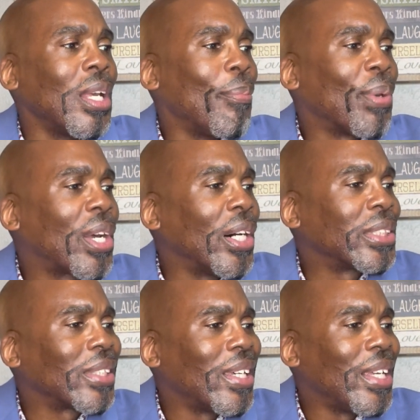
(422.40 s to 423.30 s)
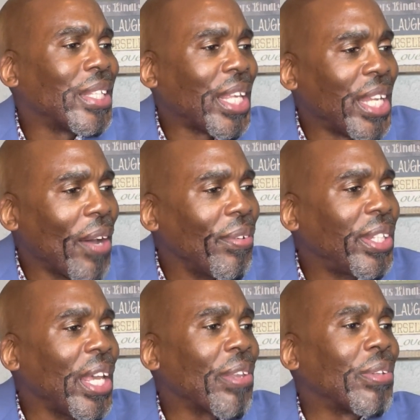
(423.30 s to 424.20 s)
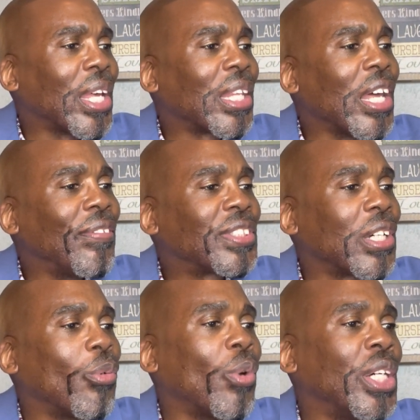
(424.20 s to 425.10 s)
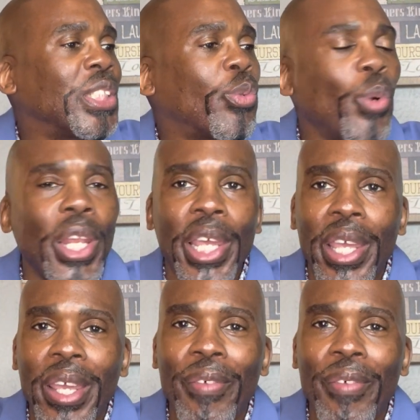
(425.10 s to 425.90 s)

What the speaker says: because they never tell you that loving someone is really